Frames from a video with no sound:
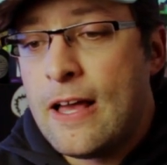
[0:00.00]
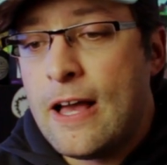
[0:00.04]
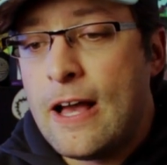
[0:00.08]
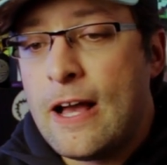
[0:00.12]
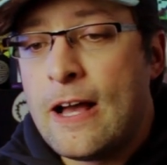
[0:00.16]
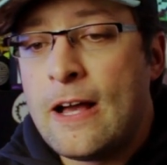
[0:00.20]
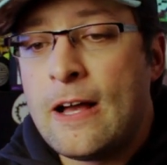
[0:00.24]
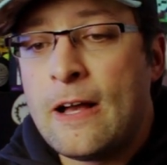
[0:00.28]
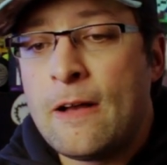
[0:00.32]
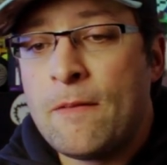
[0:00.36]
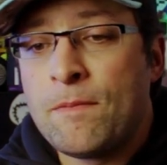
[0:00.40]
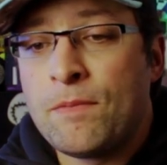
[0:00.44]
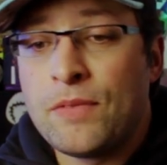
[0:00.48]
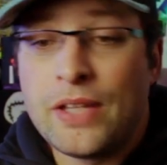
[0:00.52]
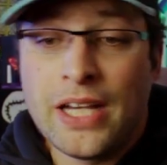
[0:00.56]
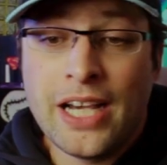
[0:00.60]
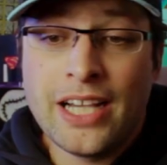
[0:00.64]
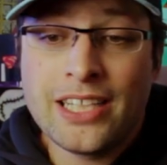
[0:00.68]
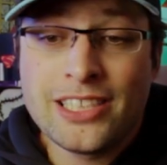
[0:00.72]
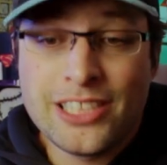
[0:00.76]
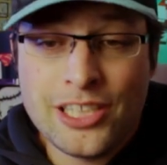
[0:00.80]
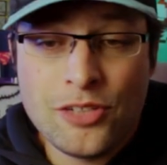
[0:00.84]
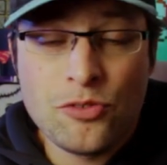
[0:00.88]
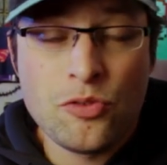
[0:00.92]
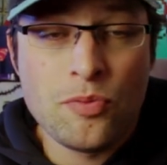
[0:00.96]
I
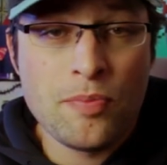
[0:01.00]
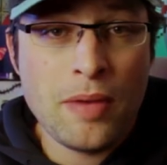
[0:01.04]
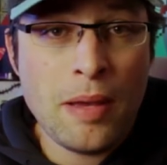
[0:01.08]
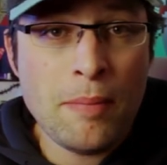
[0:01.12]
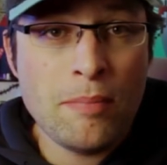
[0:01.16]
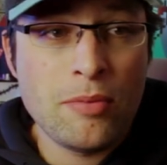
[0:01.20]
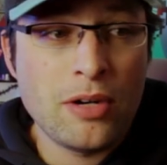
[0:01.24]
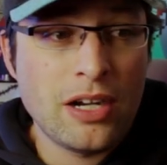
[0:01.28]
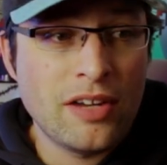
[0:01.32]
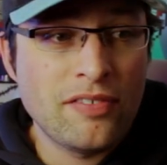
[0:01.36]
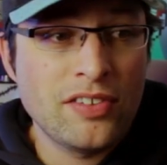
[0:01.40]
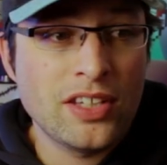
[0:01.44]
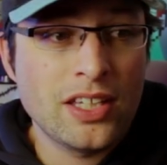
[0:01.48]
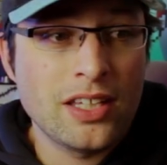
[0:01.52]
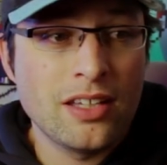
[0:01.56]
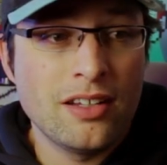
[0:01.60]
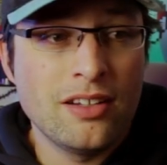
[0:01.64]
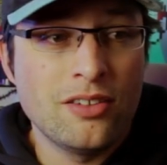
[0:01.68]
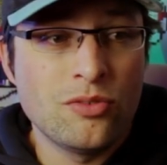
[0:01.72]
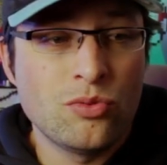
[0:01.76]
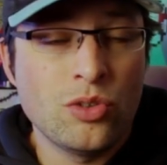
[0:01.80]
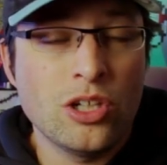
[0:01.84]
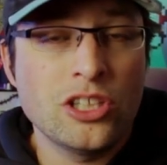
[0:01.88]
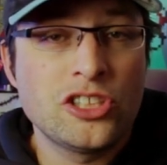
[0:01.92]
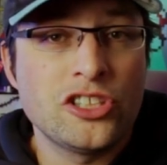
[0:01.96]
actually remember, I think
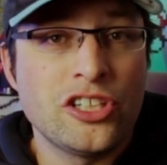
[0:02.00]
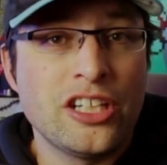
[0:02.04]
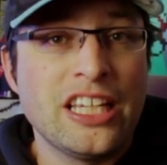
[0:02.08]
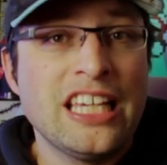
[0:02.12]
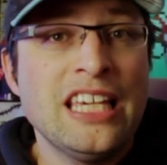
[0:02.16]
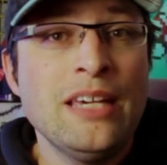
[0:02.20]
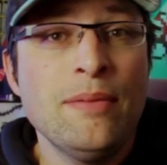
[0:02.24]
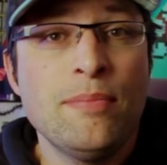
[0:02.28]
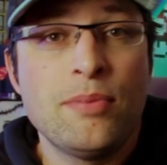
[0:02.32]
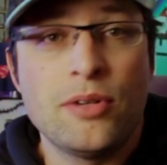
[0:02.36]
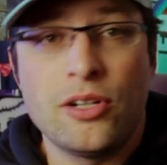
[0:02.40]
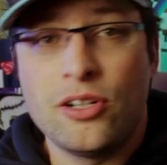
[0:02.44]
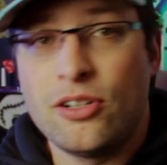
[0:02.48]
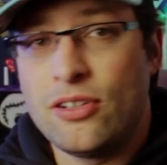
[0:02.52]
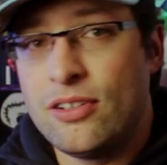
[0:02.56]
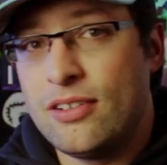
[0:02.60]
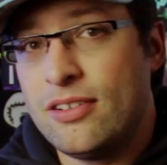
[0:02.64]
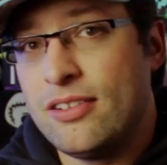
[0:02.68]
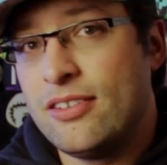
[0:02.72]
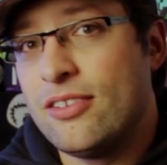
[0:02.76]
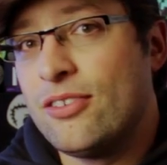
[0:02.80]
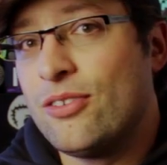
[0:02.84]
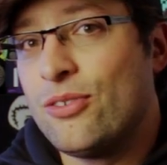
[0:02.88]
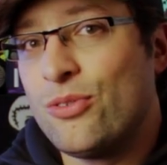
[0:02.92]
Roger Ebert